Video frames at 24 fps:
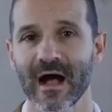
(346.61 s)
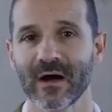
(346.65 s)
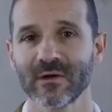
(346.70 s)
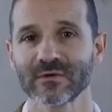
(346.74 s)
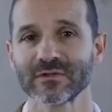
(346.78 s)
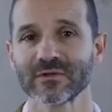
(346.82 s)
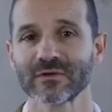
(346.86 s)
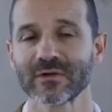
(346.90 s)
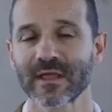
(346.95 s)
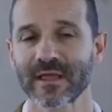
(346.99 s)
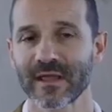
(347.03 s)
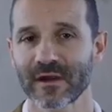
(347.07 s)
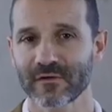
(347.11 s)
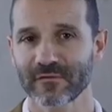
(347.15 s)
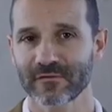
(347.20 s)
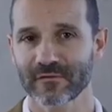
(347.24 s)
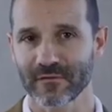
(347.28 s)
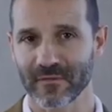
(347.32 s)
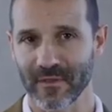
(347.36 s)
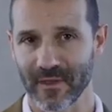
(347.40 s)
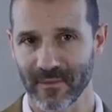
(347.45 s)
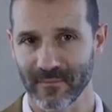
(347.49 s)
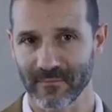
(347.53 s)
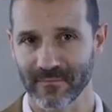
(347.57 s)
How to care
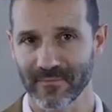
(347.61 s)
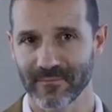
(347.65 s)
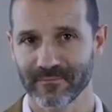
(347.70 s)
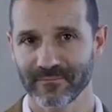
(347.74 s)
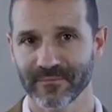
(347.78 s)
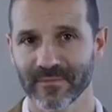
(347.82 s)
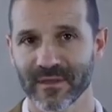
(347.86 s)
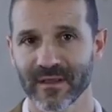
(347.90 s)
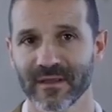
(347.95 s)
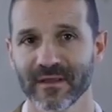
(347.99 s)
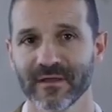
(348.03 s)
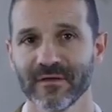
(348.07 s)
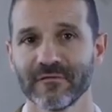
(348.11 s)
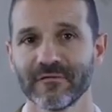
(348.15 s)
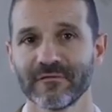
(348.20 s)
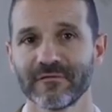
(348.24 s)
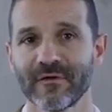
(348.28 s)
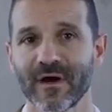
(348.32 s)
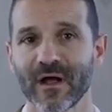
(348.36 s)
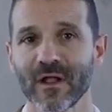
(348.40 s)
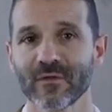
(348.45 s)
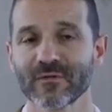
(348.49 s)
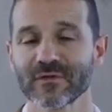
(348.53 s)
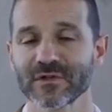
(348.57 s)
for them,
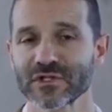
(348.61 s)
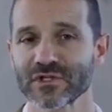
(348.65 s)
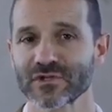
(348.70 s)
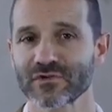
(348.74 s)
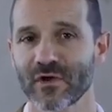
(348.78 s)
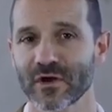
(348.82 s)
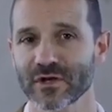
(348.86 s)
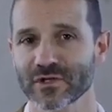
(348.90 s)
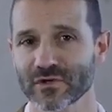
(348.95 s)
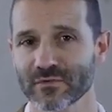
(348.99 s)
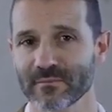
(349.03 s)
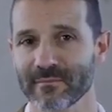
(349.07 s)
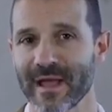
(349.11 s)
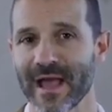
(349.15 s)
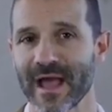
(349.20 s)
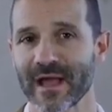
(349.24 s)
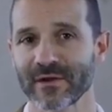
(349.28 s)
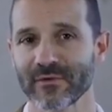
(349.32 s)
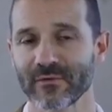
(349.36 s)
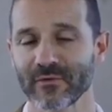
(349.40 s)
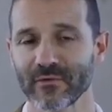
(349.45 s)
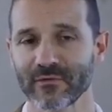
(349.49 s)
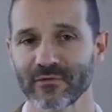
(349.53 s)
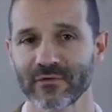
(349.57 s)
follow the instruction
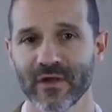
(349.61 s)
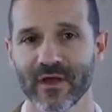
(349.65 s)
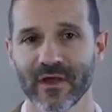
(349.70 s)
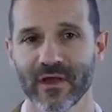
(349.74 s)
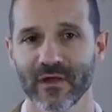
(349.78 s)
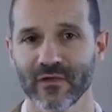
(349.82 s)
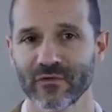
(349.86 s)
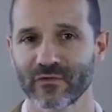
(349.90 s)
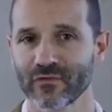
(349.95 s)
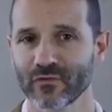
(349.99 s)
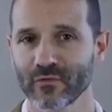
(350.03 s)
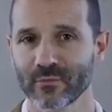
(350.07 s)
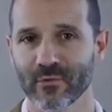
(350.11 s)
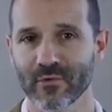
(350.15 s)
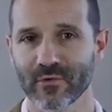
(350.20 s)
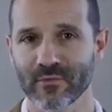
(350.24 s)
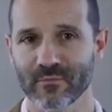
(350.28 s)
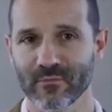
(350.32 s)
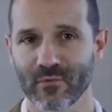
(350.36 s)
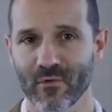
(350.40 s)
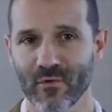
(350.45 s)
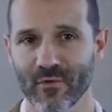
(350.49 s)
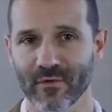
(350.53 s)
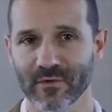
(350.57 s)
manuals is super
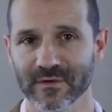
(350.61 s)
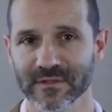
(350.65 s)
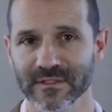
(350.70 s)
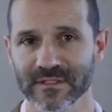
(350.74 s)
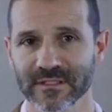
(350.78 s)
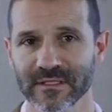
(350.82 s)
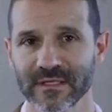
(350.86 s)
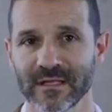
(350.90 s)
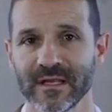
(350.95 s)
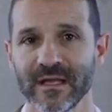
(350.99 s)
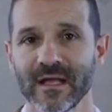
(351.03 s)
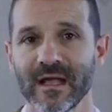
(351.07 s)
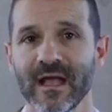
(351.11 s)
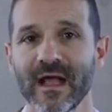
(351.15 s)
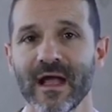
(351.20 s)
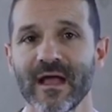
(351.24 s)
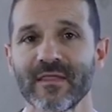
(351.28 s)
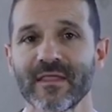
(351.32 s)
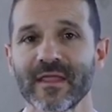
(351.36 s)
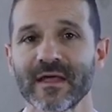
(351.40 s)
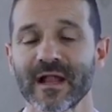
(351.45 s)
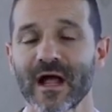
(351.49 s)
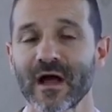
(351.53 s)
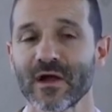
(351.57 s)
important,
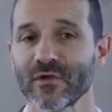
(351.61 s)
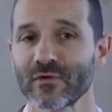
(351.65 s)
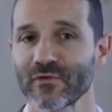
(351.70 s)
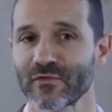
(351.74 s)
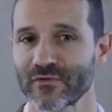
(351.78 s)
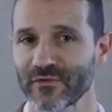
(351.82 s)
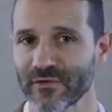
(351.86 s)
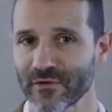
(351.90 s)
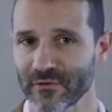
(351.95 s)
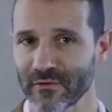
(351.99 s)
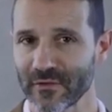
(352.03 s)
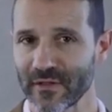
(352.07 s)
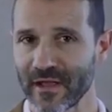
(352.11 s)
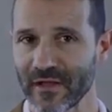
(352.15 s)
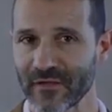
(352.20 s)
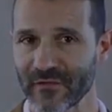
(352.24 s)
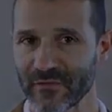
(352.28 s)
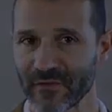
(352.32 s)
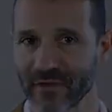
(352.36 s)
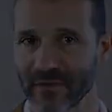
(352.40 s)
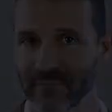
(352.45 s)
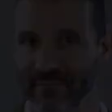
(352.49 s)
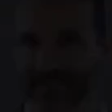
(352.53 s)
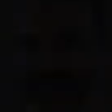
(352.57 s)
and then how you
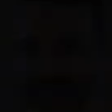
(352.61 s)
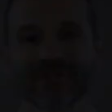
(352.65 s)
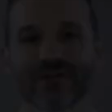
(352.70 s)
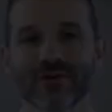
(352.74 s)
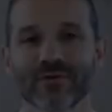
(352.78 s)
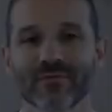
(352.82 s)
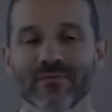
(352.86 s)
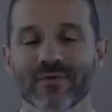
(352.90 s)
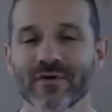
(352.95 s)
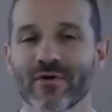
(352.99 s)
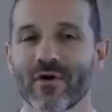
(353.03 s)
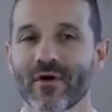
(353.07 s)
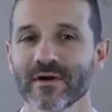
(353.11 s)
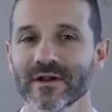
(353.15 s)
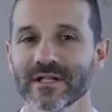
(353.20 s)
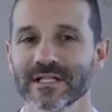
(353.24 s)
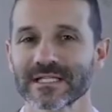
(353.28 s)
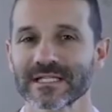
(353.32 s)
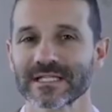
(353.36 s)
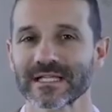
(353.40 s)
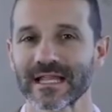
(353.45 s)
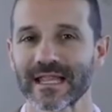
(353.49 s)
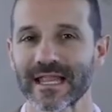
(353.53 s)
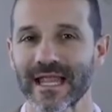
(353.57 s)
sterilize them. So
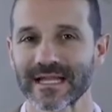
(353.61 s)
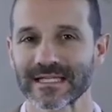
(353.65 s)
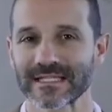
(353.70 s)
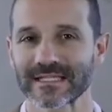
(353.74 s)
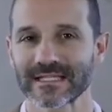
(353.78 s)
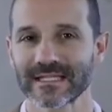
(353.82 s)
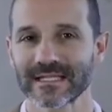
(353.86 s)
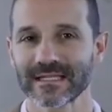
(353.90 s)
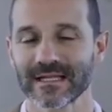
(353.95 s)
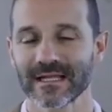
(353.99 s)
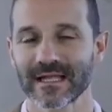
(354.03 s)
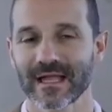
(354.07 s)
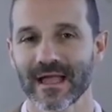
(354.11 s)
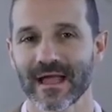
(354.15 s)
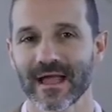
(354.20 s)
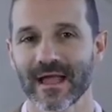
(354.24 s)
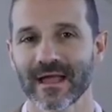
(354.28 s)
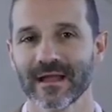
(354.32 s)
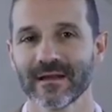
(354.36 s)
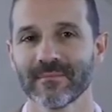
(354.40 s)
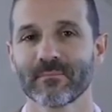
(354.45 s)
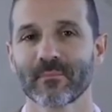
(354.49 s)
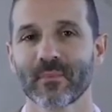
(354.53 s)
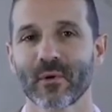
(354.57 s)
regarding selecting
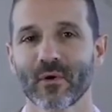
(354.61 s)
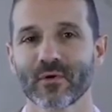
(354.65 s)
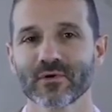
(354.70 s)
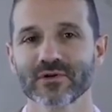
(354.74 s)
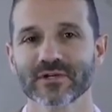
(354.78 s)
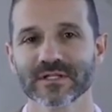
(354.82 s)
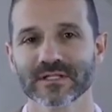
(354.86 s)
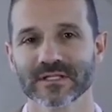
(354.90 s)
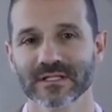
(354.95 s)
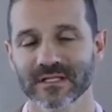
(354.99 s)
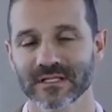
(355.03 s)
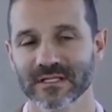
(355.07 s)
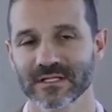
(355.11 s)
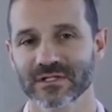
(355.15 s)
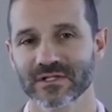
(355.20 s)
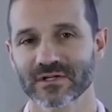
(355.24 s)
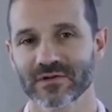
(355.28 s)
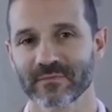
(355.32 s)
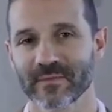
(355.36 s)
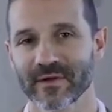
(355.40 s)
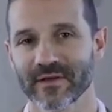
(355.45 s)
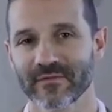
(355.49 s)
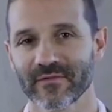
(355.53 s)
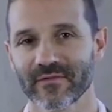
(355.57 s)
and purchasing
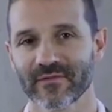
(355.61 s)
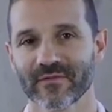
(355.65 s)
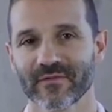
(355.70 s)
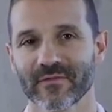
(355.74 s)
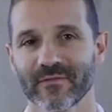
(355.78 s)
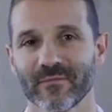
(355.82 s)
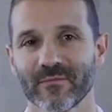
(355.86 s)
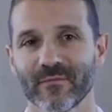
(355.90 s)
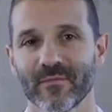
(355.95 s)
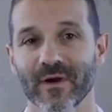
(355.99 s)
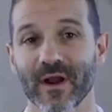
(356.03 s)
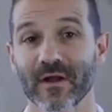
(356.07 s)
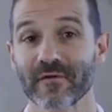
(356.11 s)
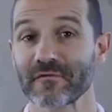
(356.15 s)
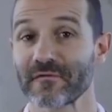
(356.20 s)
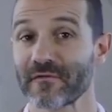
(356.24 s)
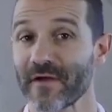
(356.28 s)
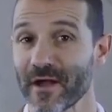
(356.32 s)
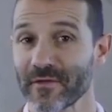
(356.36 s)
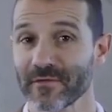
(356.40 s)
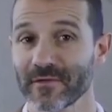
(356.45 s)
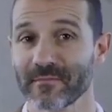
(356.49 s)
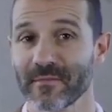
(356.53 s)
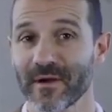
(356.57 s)
instruments, what I
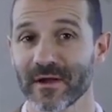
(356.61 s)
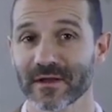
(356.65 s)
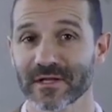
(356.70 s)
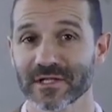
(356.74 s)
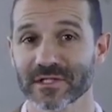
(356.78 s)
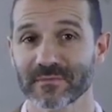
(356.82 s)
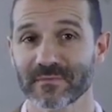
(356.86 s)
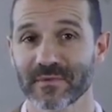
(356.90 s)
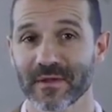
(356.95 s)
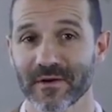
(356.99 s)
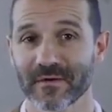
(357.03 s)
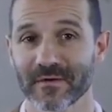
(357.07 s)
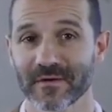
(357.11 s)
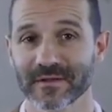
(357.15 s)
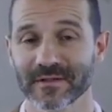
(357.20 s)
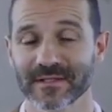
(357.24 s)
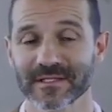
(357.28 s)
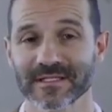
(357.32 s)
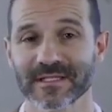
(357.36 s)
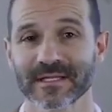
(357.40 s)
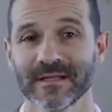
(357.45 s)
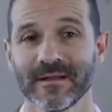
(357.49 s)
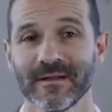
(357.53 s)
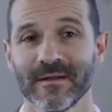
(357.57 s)
found in my
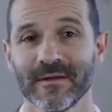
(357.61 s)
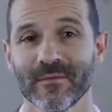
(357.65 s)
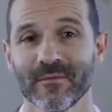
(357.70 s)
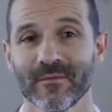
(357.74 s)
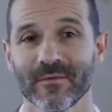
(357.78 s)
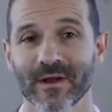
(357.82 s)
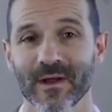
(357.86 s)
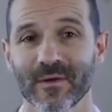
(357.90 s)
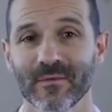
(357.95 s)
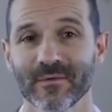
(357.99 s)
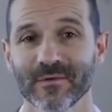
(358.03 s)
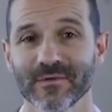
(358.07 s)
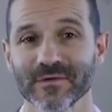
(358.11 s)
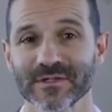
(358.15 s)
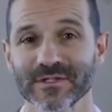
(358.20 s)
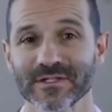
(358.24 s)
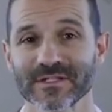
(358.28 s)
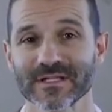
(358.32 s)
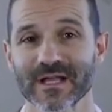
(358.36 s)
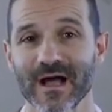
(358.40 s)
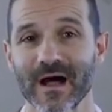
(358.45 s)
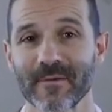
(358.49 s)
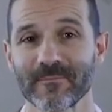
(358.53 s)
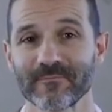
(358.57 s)
experience when I
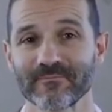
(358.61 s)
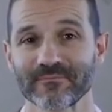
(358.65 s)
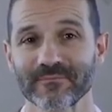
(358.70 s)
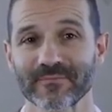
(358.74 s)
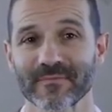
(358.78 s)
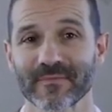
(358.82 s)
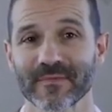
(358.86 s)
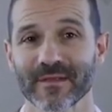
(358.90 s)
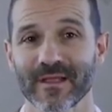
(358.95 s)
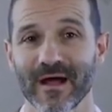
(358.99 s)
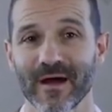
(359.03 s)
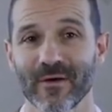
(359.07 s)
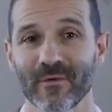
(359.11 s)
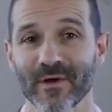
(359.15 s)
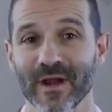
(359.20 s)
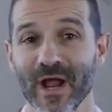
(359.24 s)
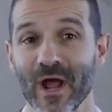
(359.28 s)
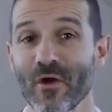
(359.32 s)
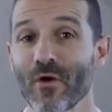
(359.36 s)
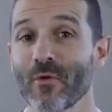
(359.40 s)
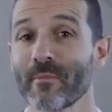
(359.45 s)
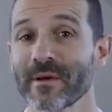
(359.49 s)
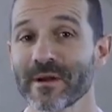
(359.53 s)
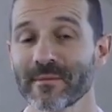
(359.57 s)
was um, when
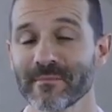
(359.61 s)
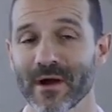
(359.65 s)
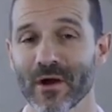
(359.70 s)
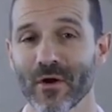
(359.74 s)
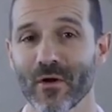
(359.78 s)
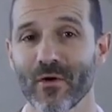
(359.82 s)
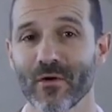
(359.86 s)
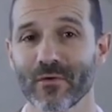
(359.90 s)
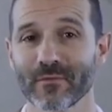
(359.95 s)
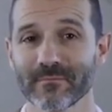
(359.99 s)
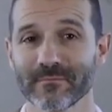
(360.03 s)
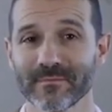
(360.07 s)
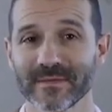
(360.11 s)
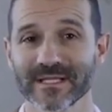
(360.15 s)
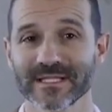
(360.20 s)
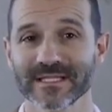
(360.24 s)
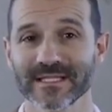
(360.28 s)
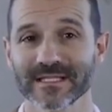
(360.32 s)
I opened my own